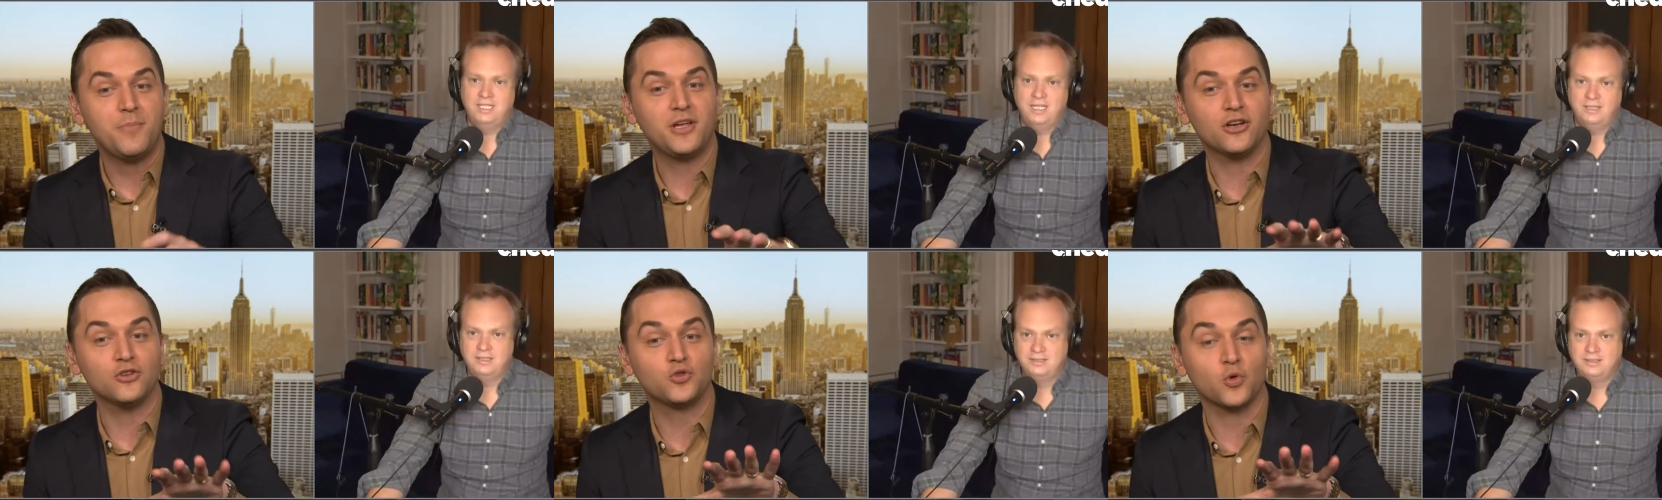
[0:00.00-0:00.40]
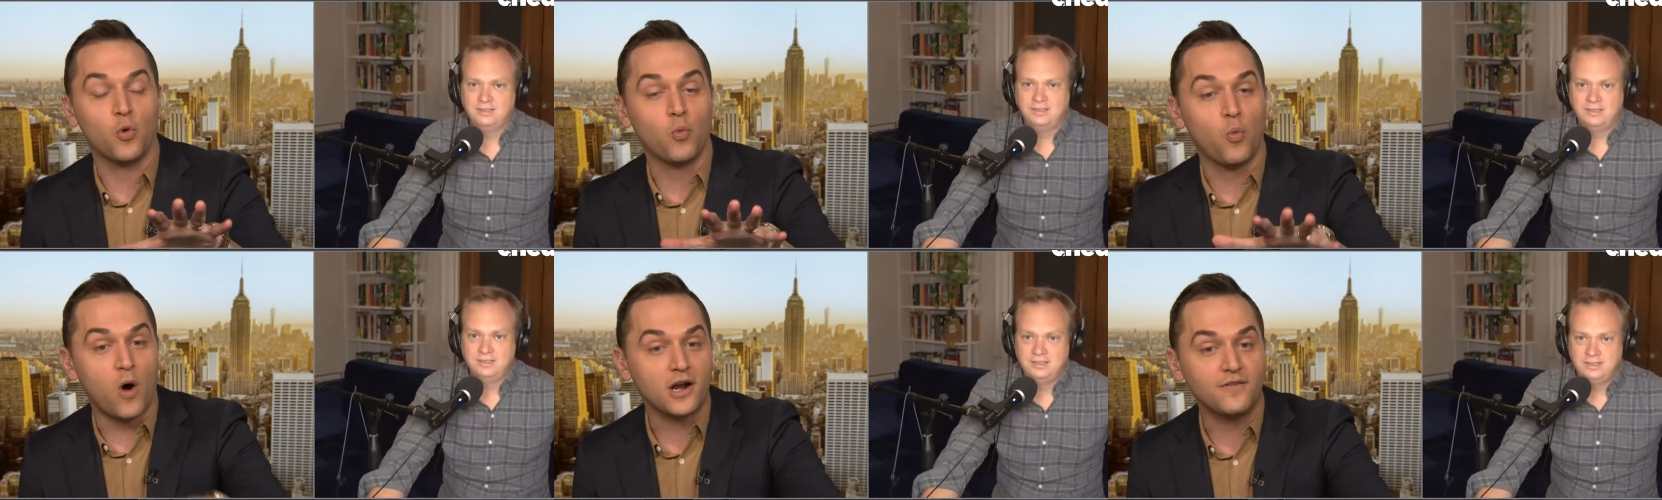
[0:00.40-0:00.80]
Speaker 1: because
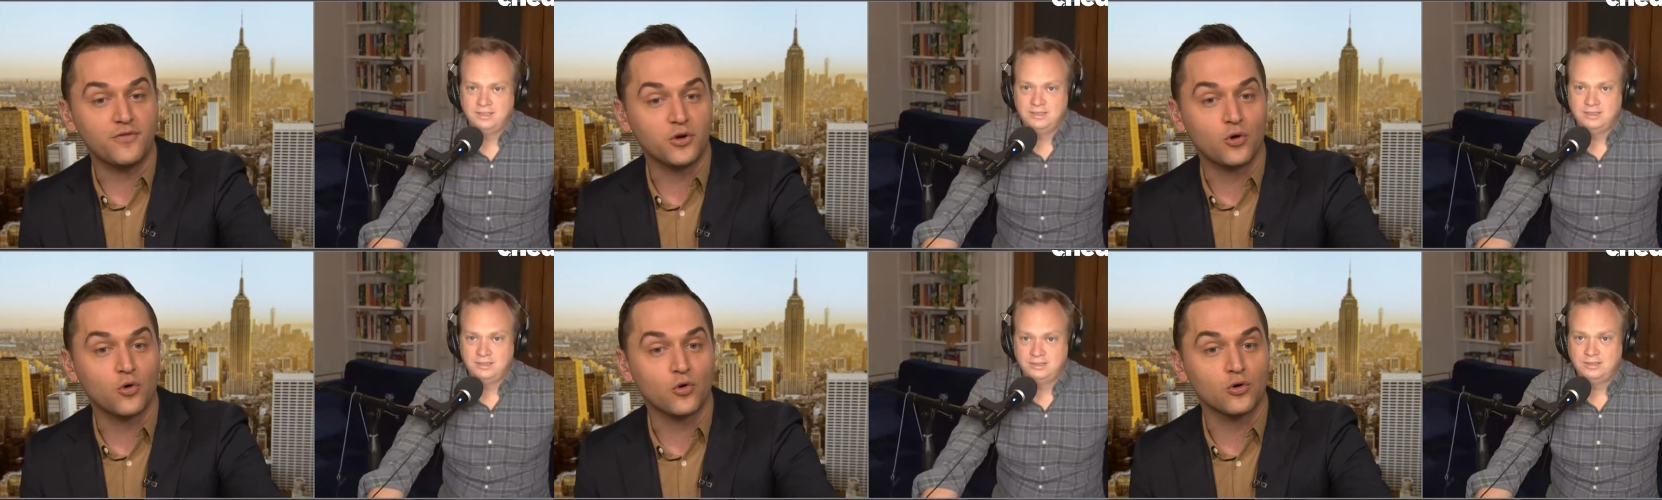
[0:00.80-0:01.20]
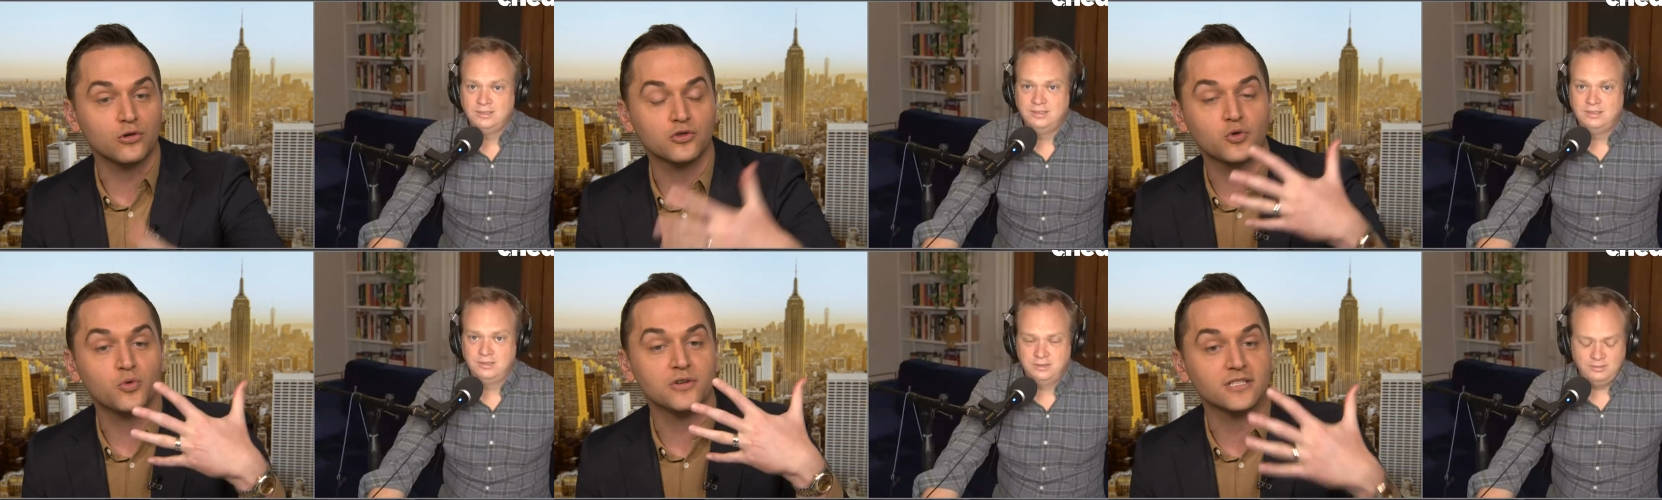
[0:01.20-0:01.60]
one of the
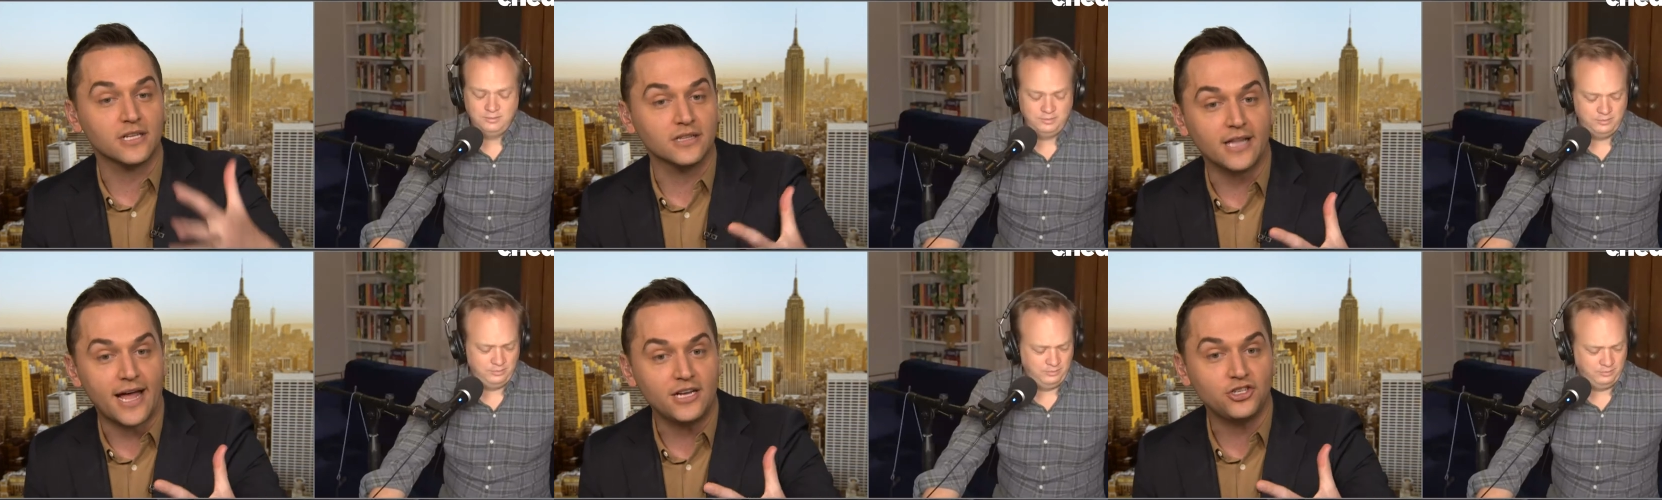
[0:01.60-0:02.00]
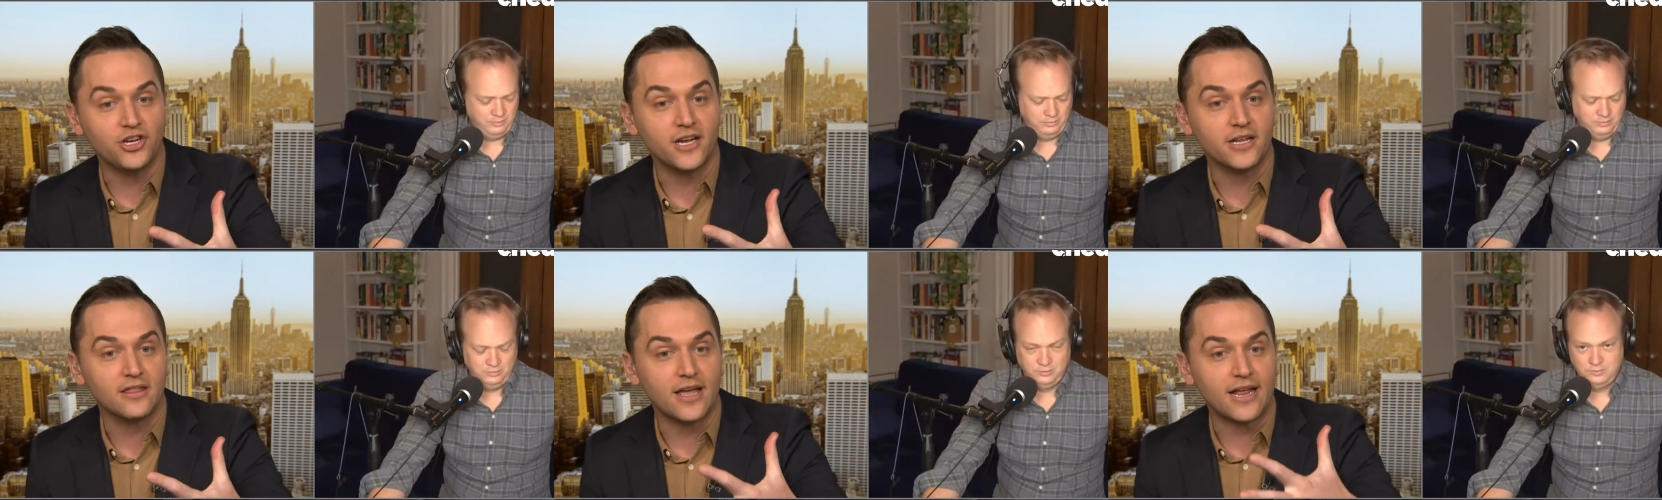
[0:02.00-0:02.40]
girls who was
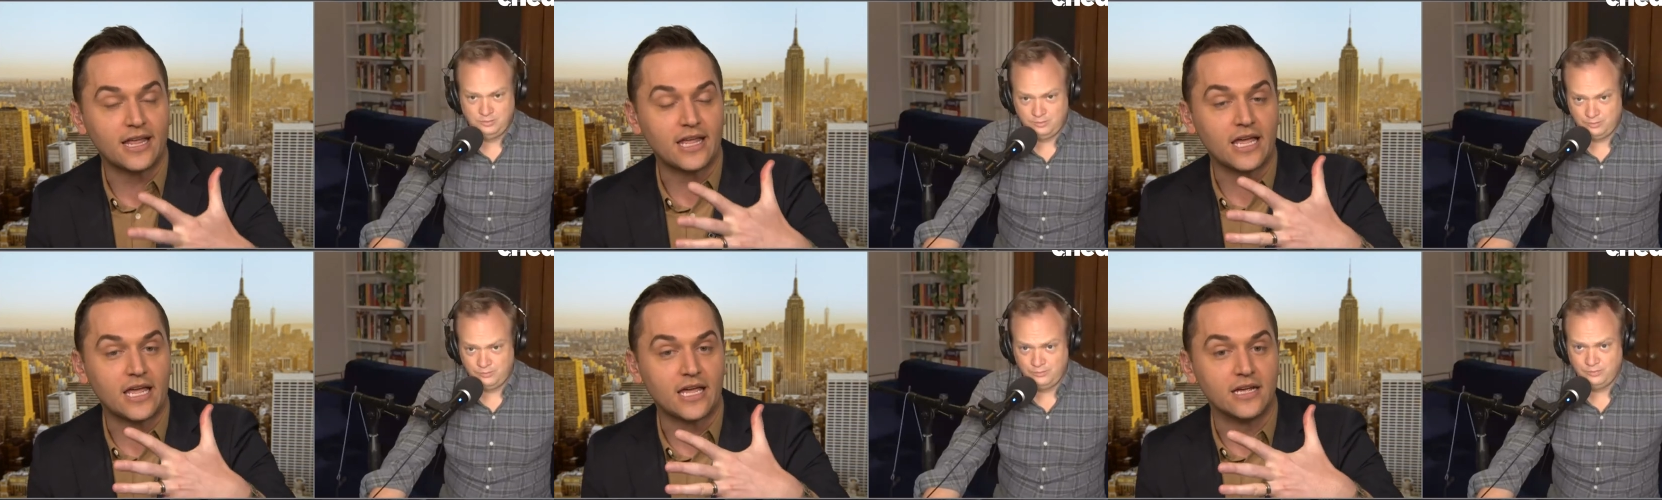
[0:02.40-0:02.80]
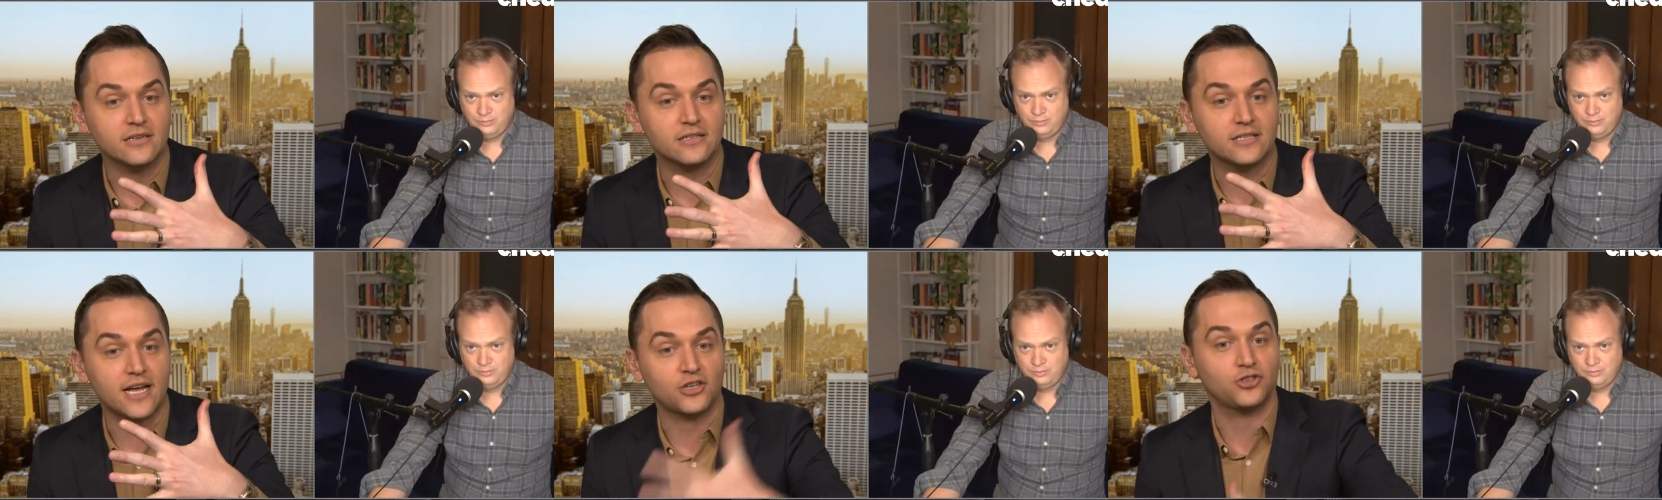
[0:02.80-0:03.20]
alleging that he he
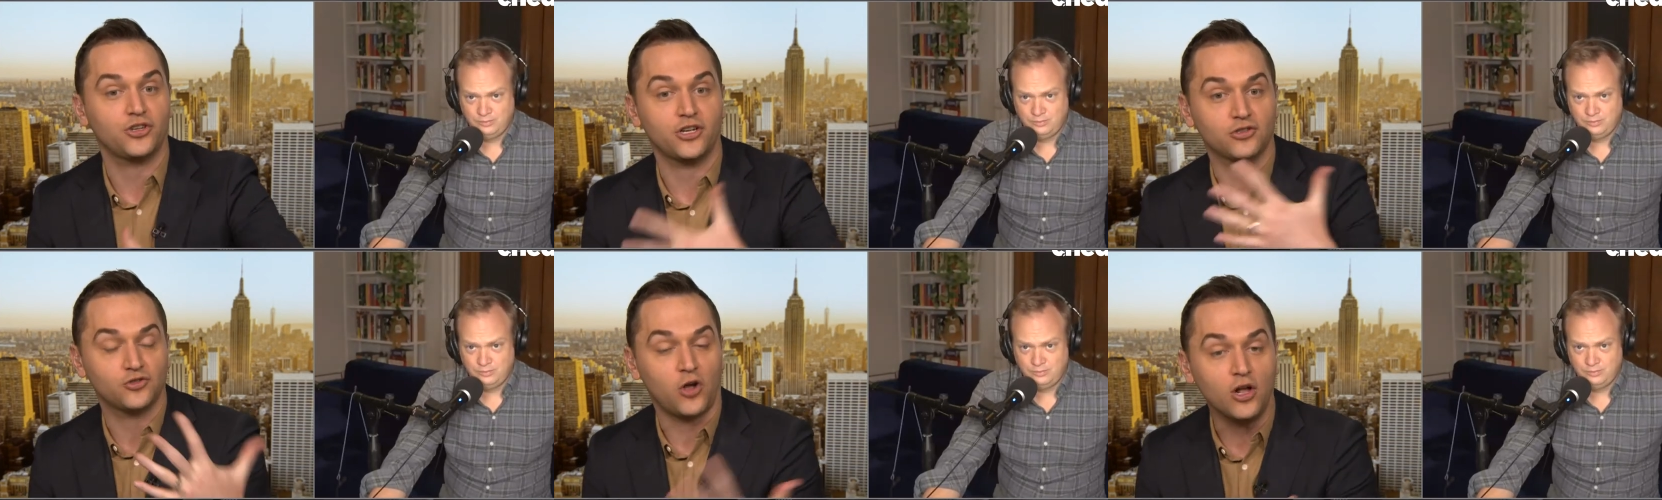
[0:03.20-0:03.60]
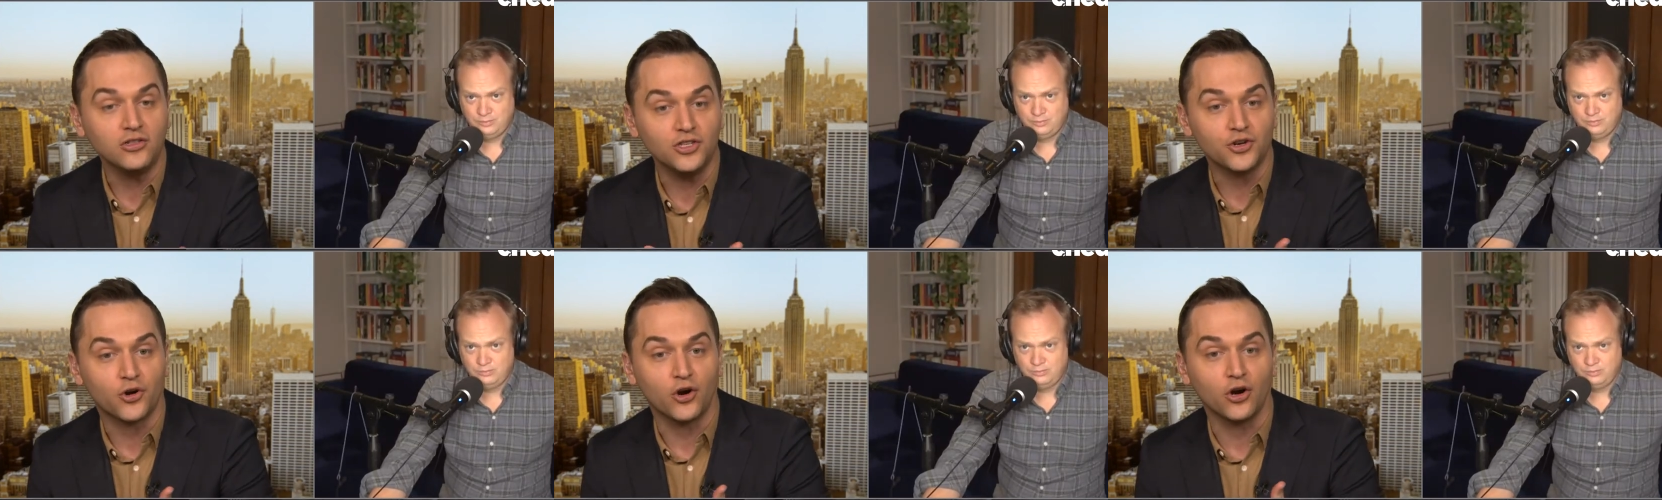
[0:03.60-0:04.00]
sexually
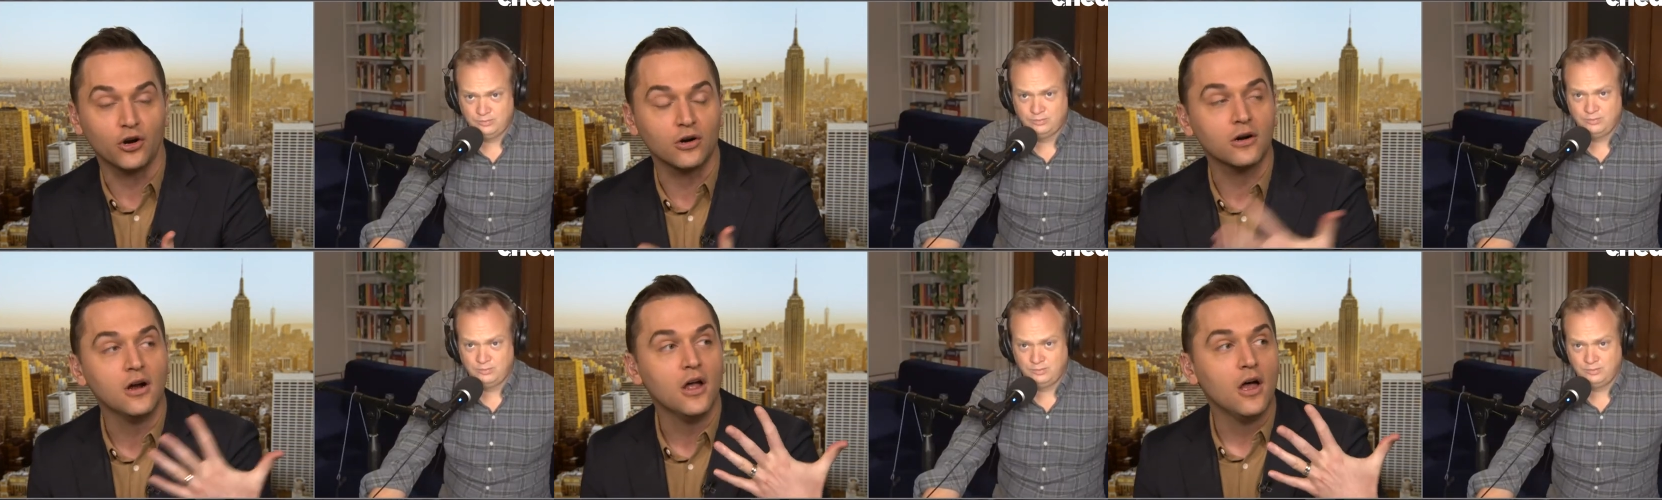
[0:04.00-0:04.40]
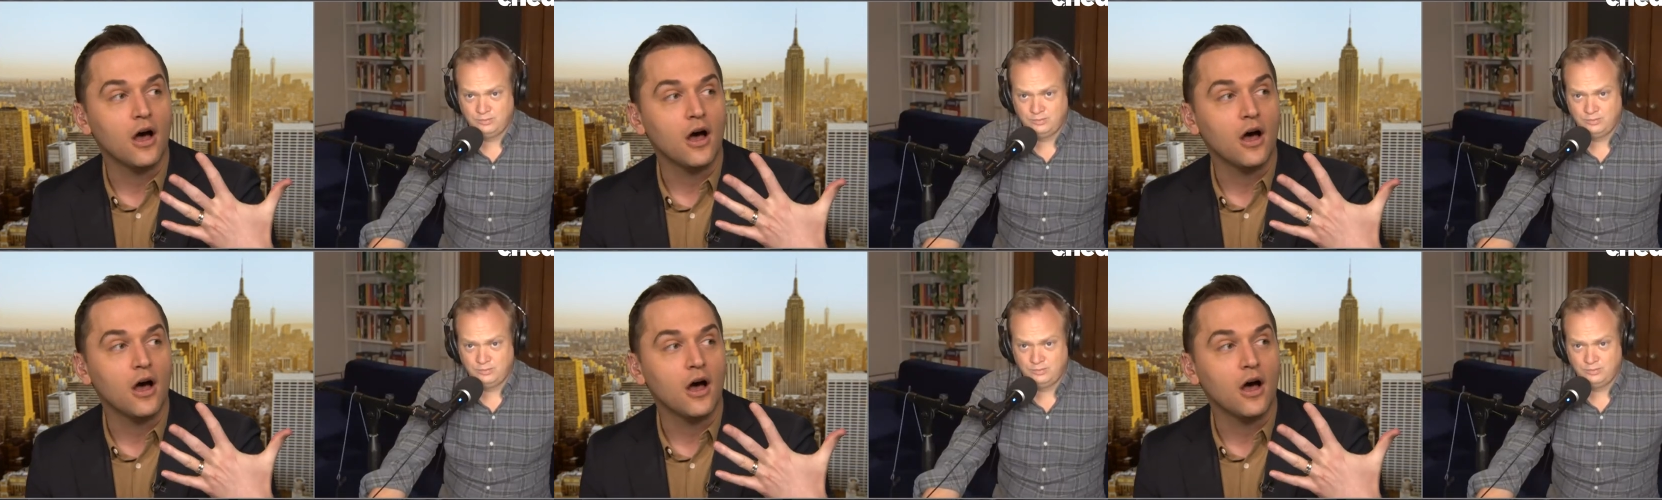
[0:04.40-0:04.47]
assaulted her,